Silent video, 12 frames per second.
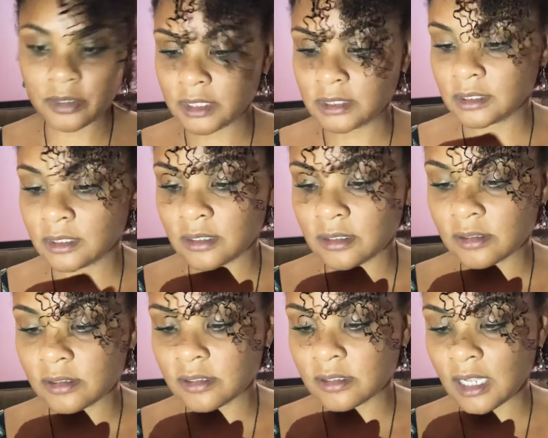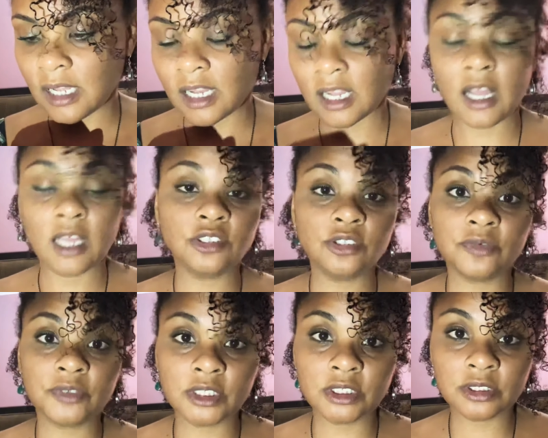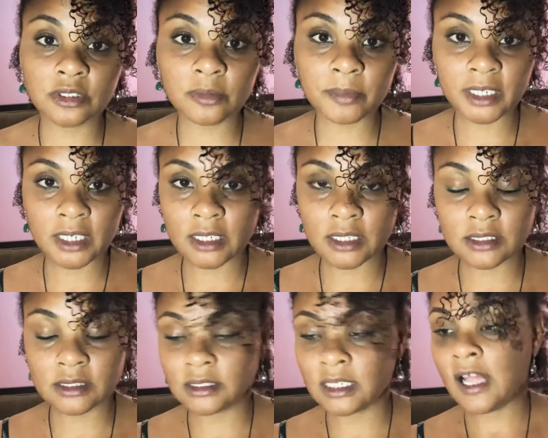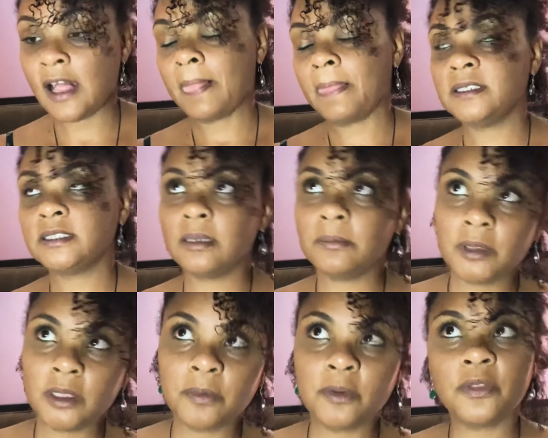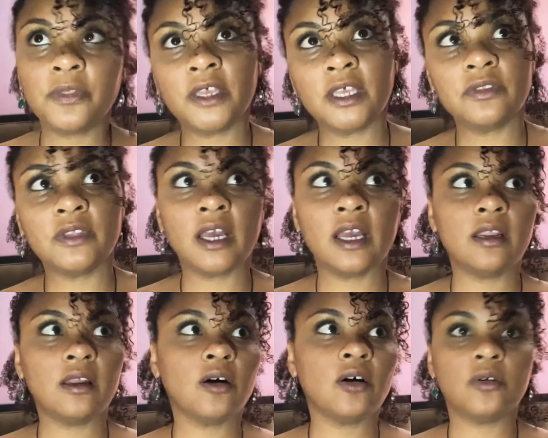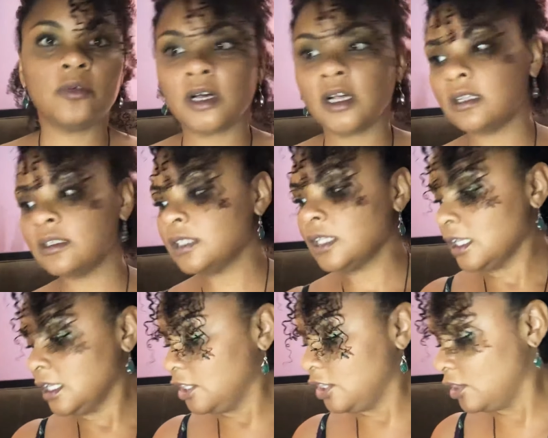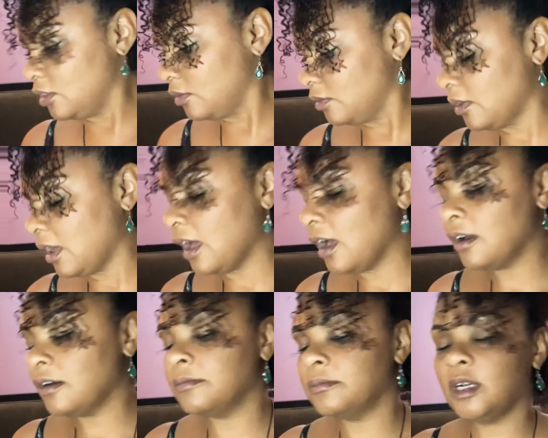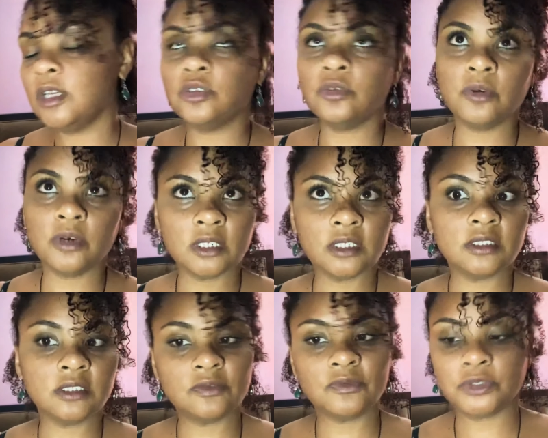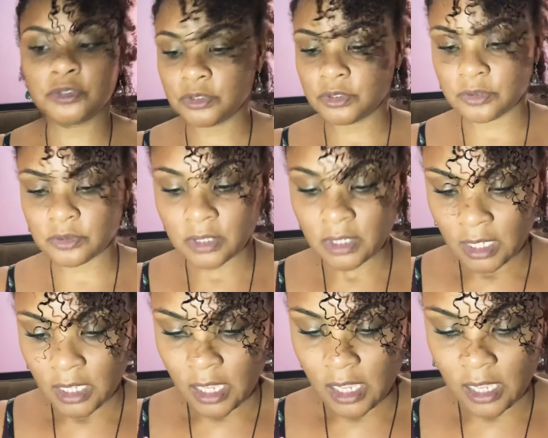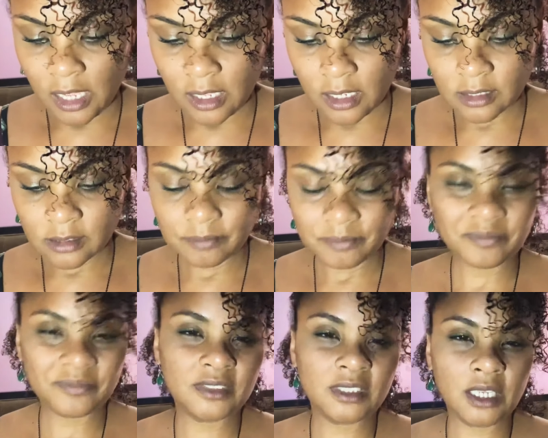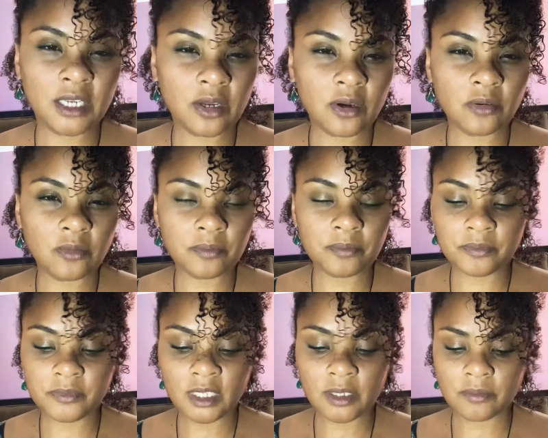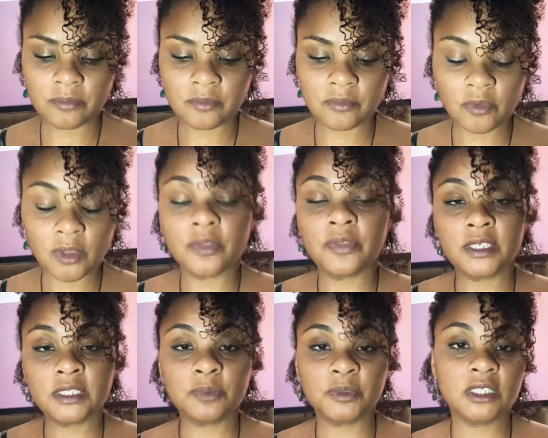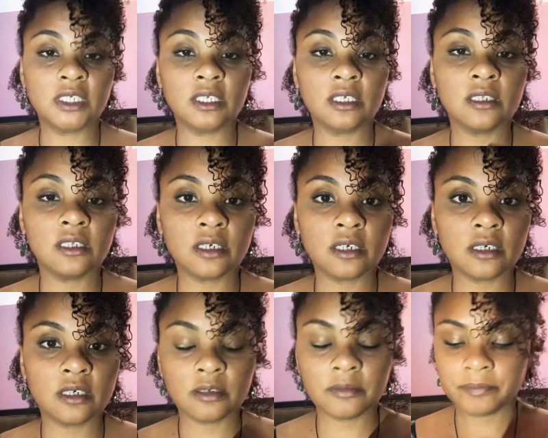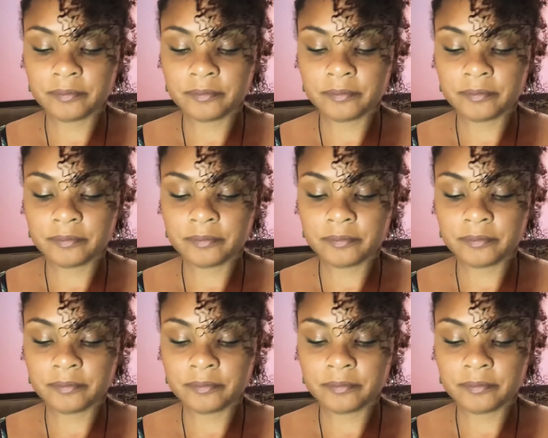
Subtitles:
is a little controversial, because some people think that, oh, well, you know, New Orleans Voodoo, you know, this particular